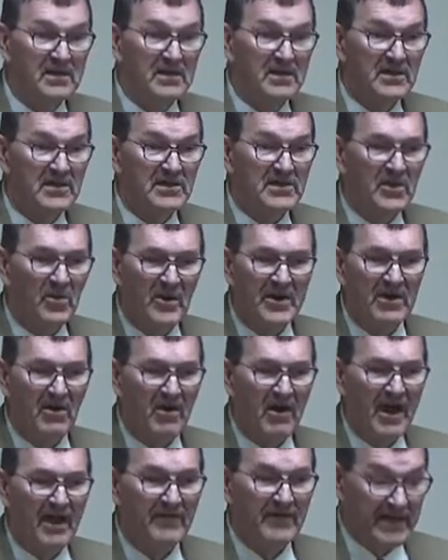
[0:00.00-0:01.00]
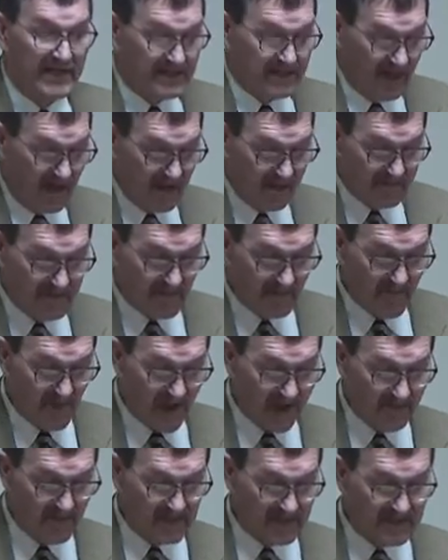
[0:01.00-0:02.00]
So we don't have any time. The
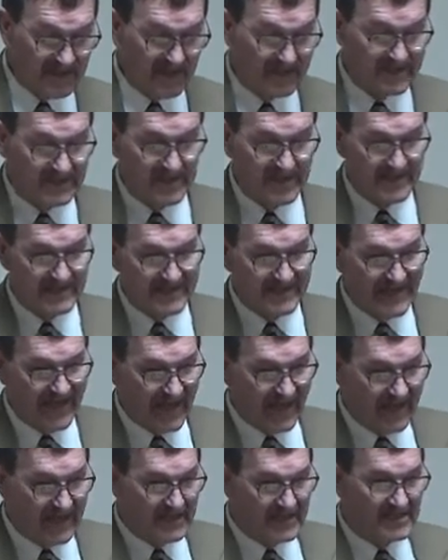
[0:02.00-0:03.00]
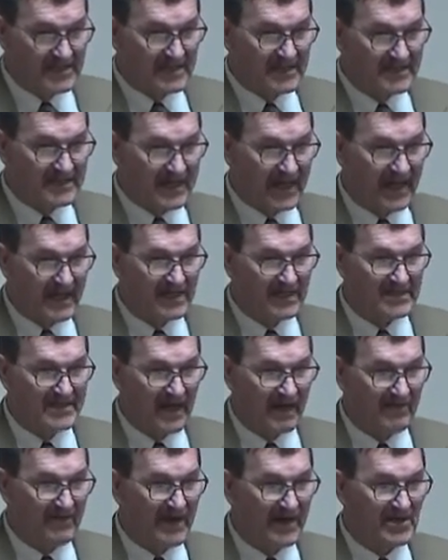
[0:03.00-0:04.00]
Bible says today is the day of
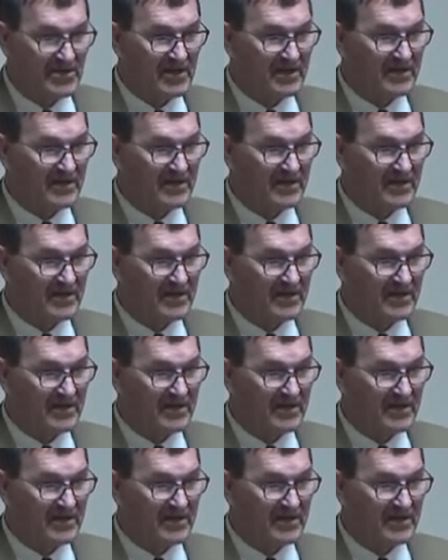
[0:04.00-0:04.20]
salvation.